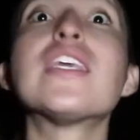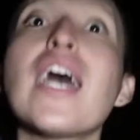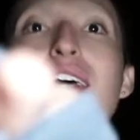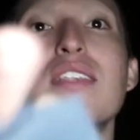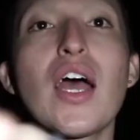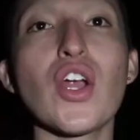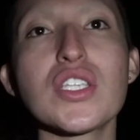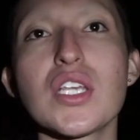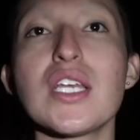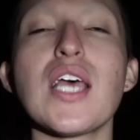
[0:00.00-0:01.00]
Yes, I heard
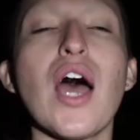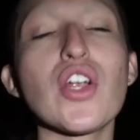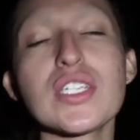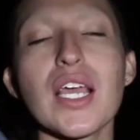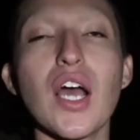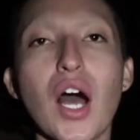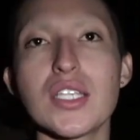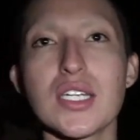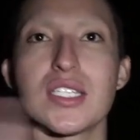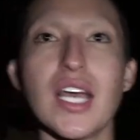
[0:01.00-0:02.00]
it's like
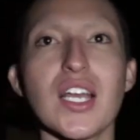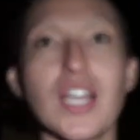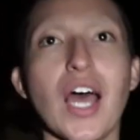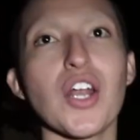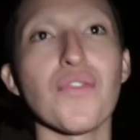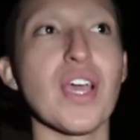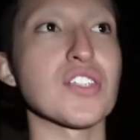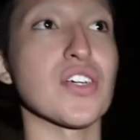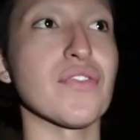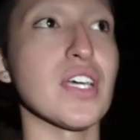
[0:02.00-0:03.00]
haunted. Is that? I don't know if you guys
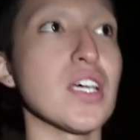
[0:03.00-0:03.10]
heard of it.